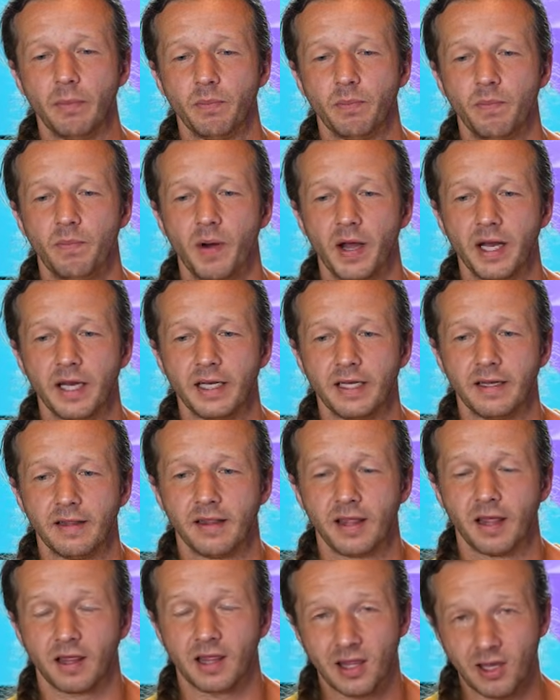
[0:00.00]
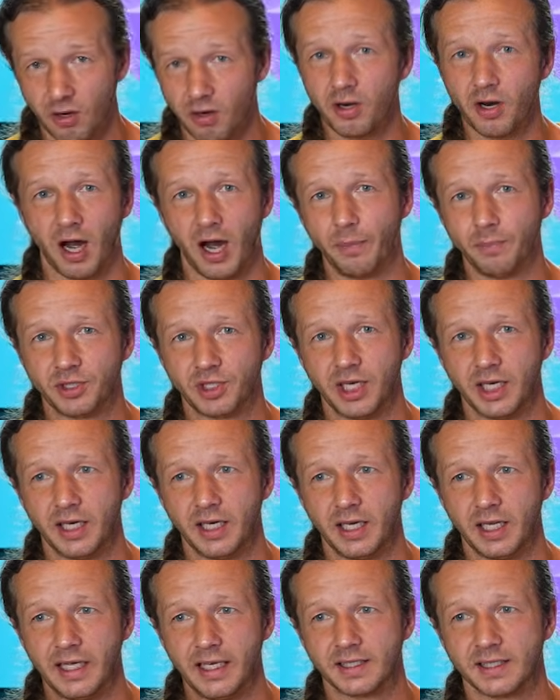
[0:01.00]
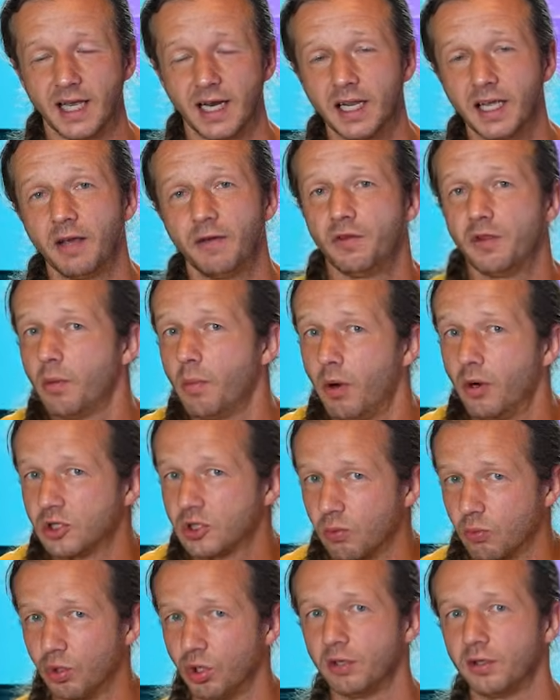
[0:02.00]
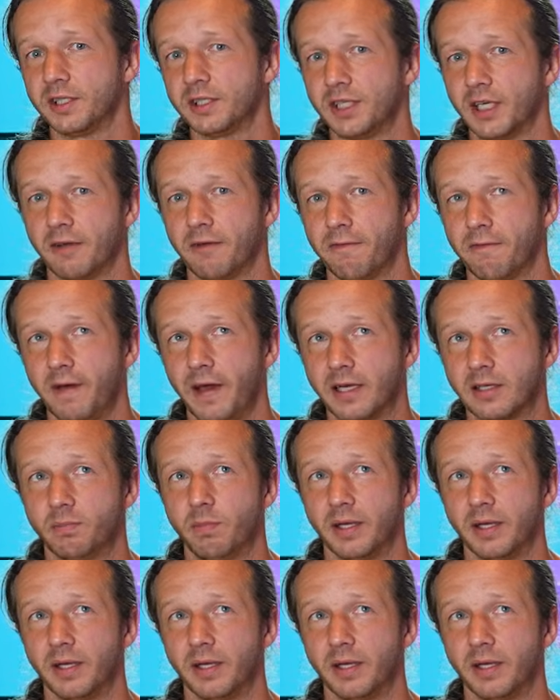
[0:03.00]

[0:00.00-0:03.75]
but the third option is going to give you the most realistic effect,